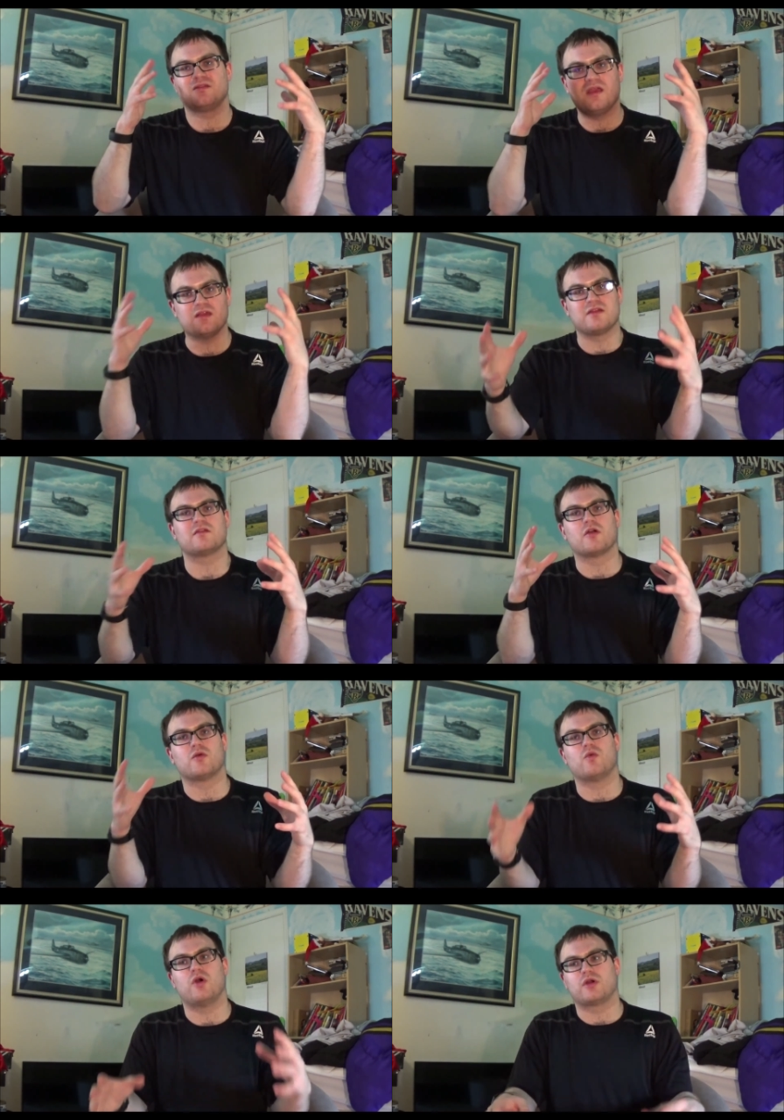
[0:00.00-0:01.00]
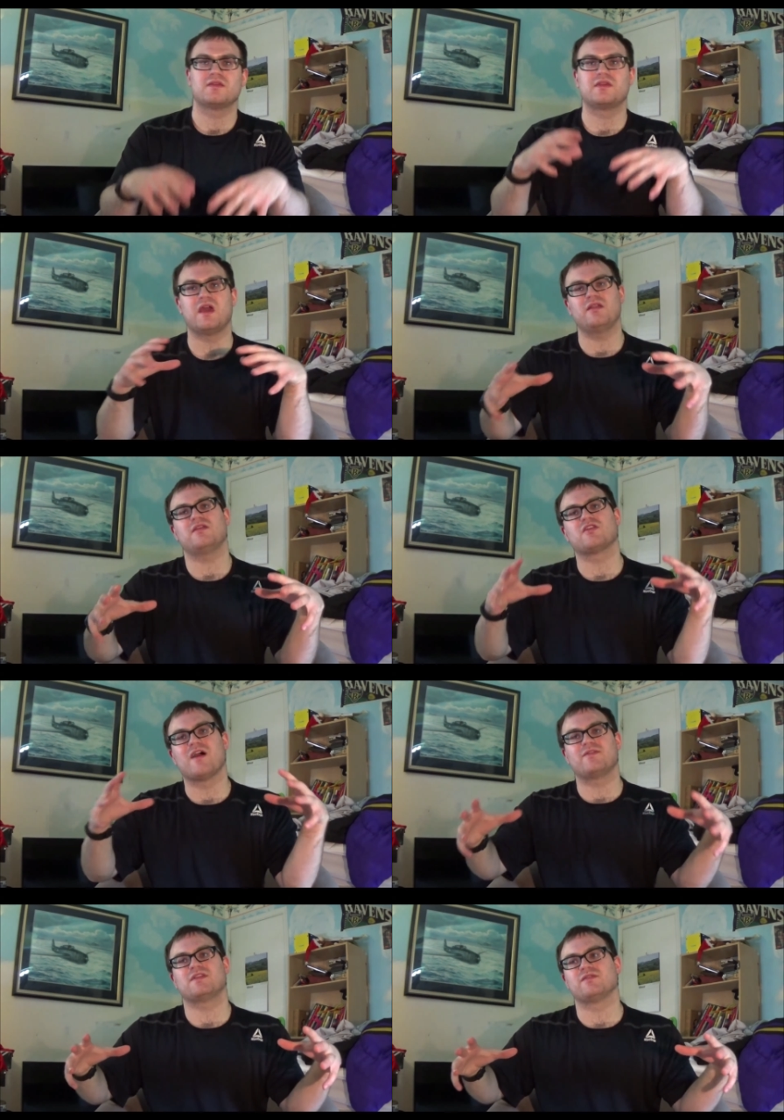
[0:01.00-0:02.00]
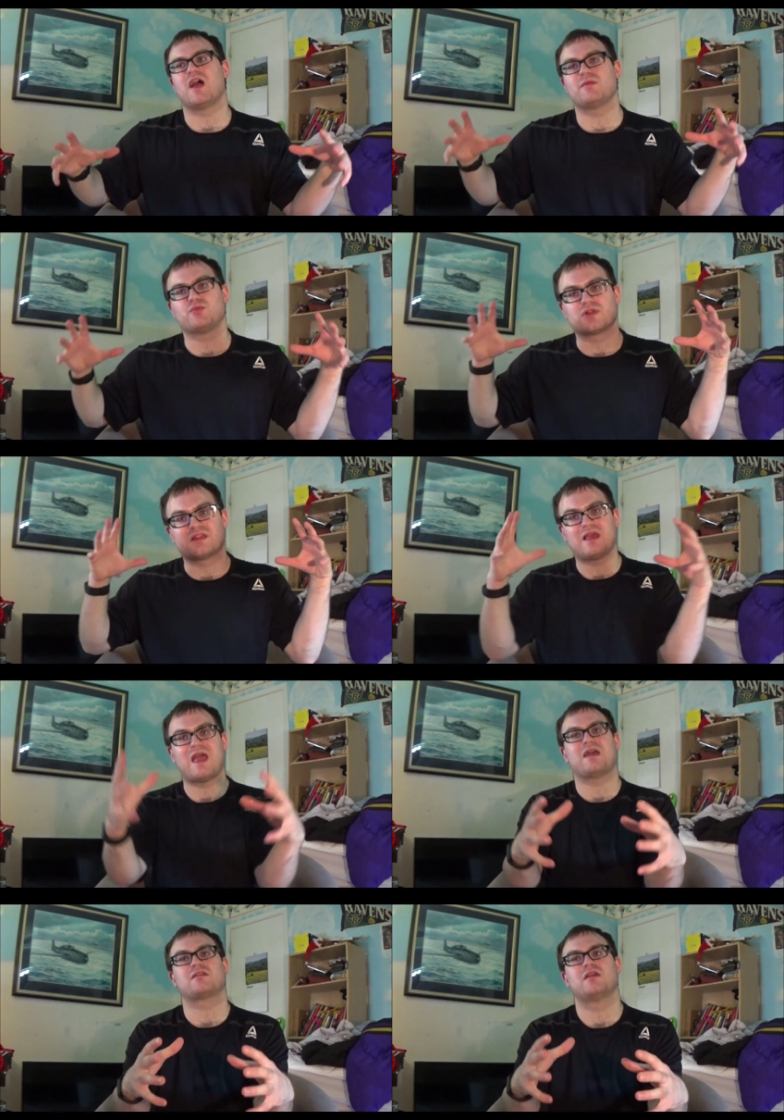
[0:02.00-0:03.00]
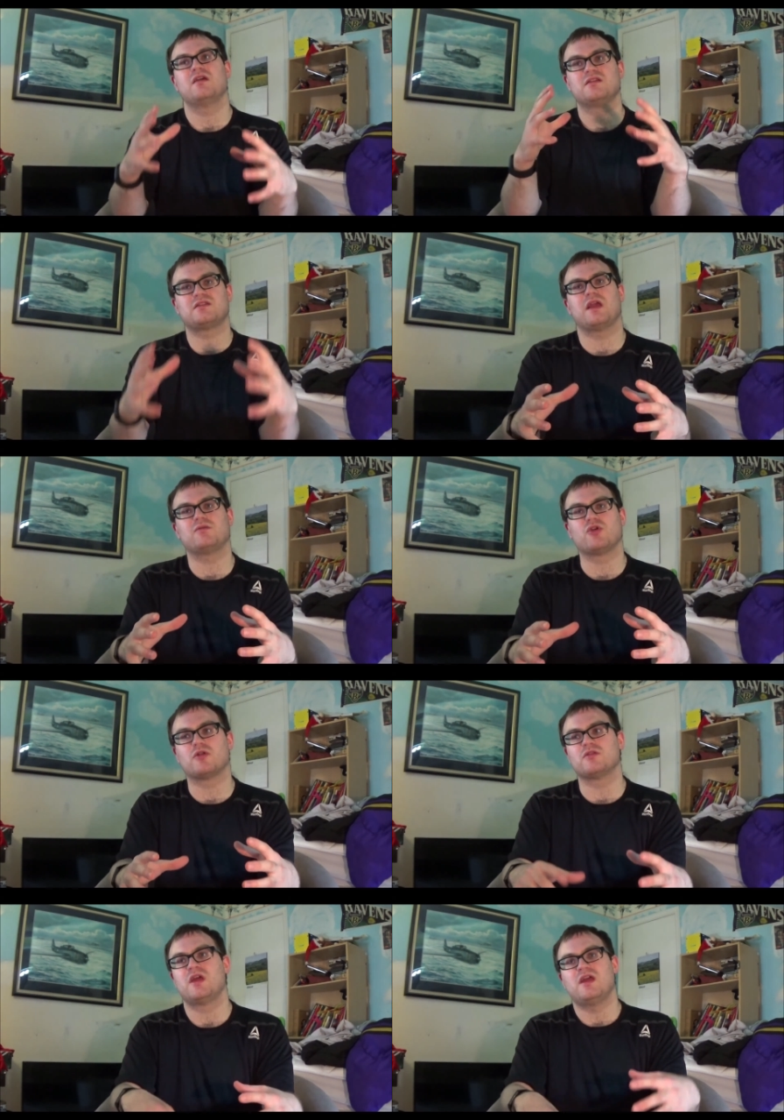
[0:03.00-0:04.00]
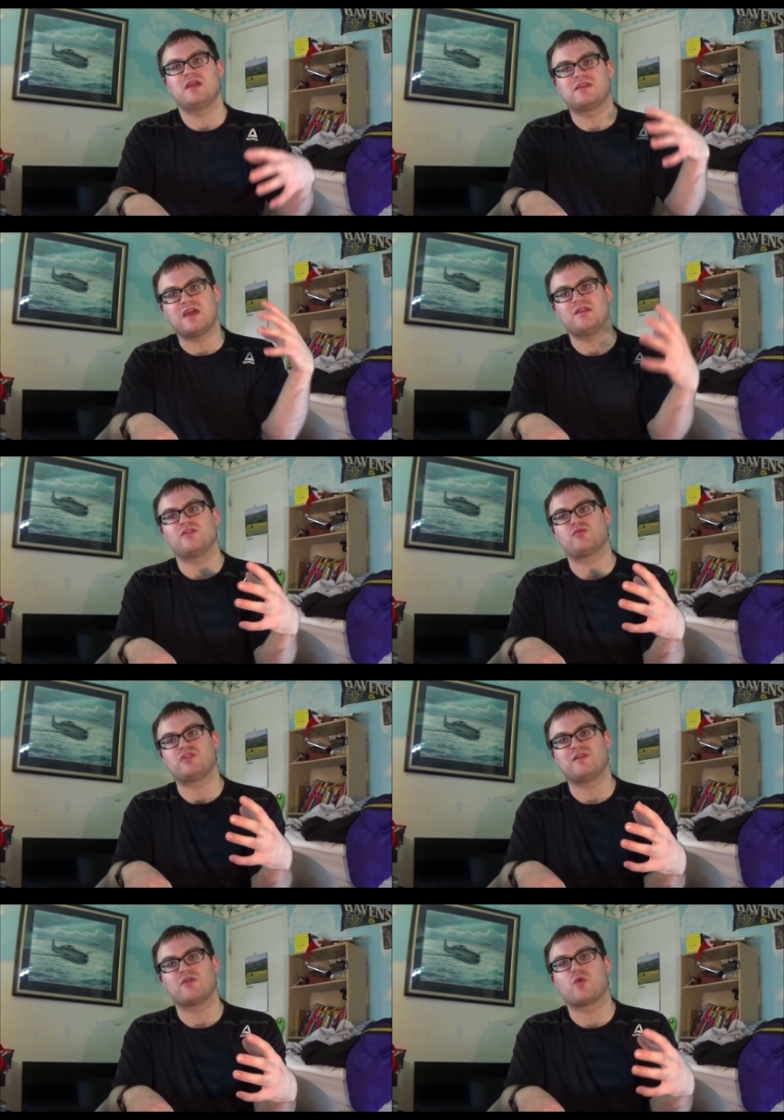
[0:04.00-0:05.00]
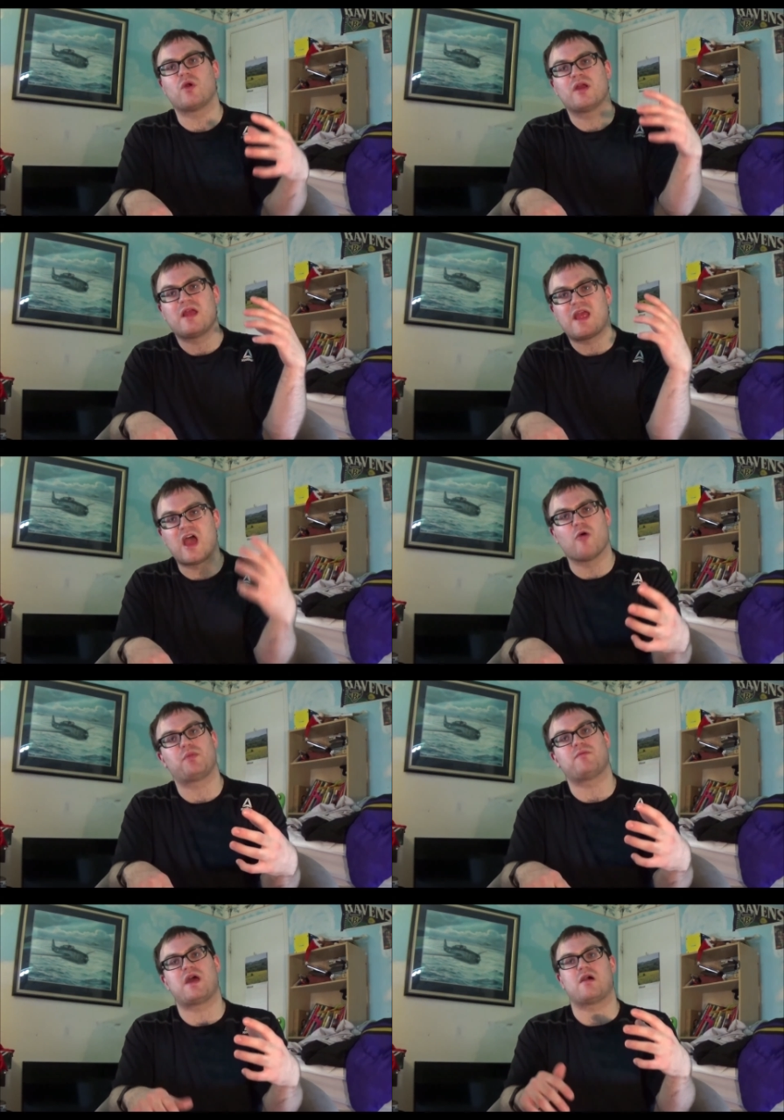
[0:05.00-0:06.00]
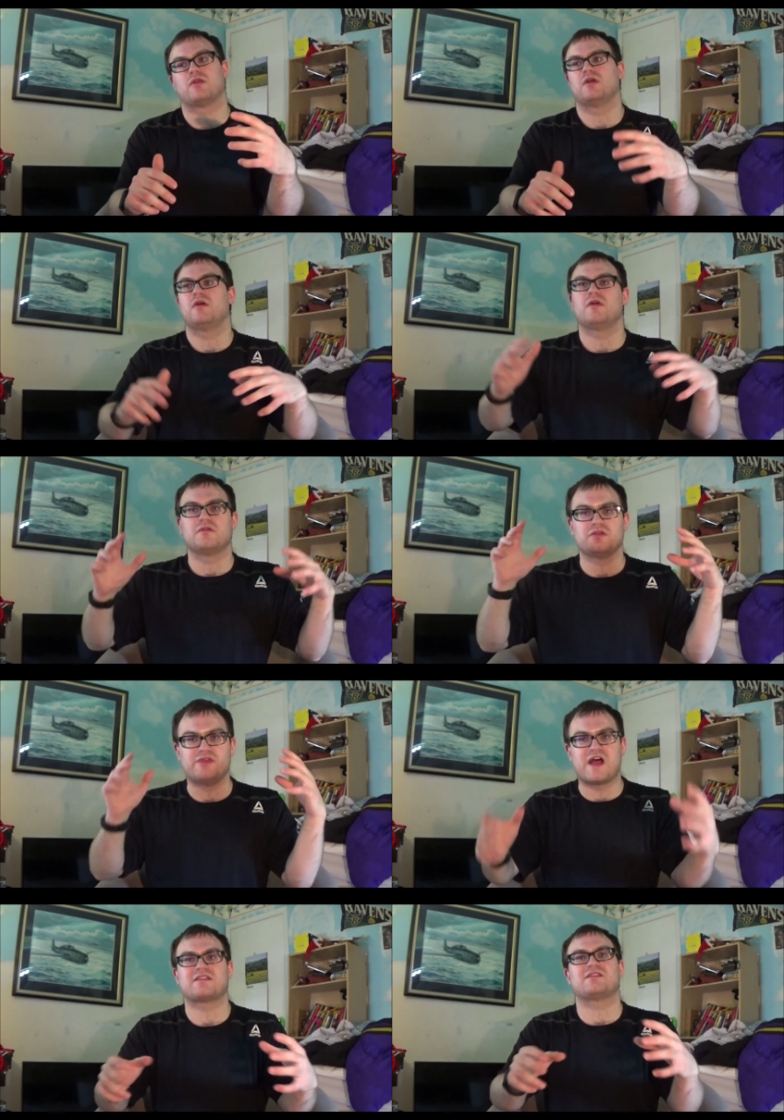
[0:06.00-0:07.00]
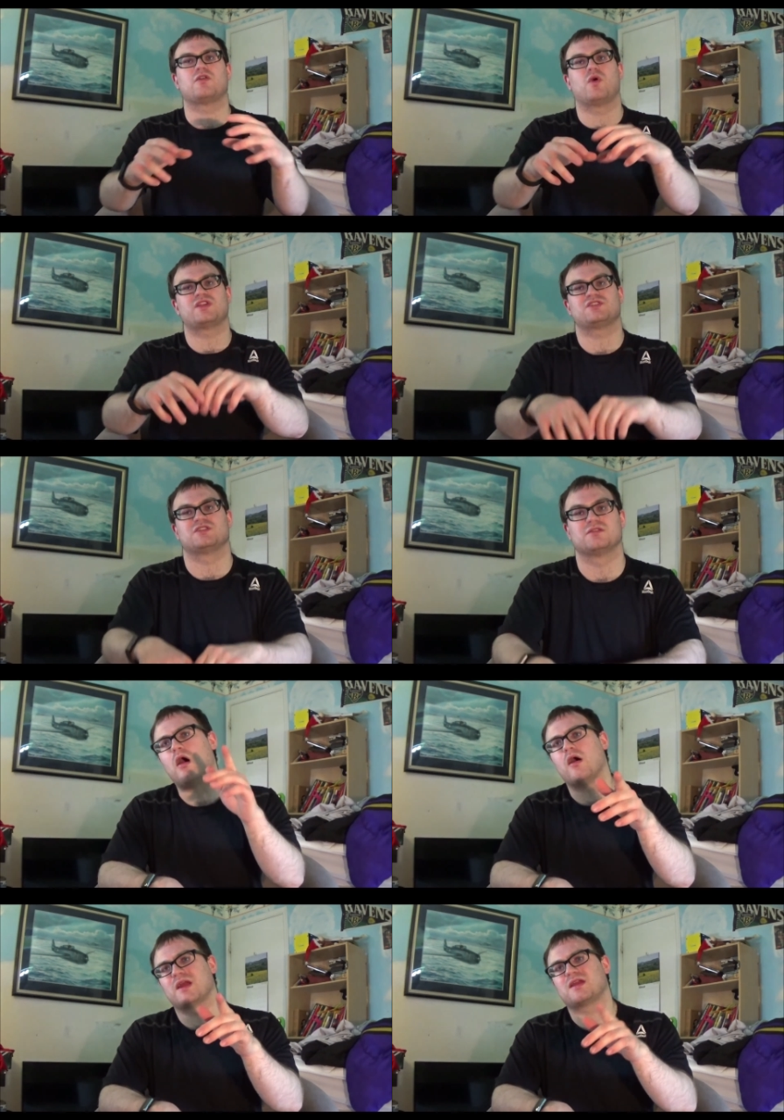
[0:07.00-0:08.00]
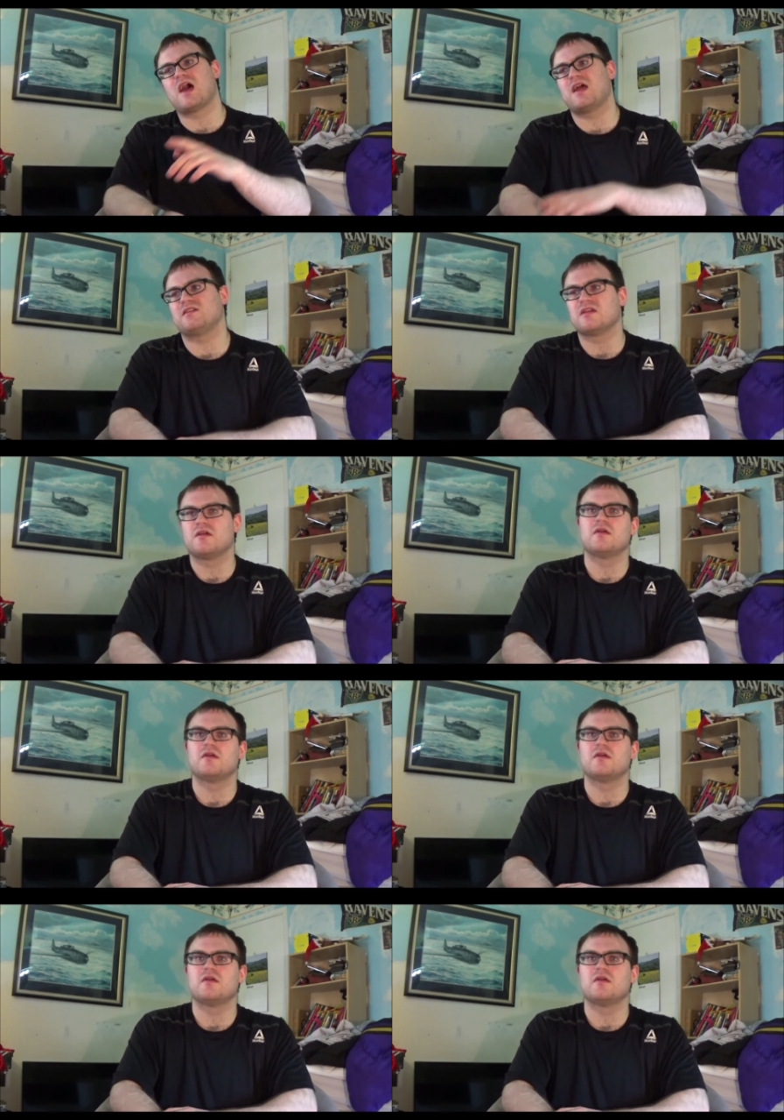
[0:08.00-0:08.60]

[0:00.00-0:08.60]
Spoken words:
Is it going to work? Can this offensive line protect Sam Darnold, and can this receiving core help him out? That's the question. All right, guys.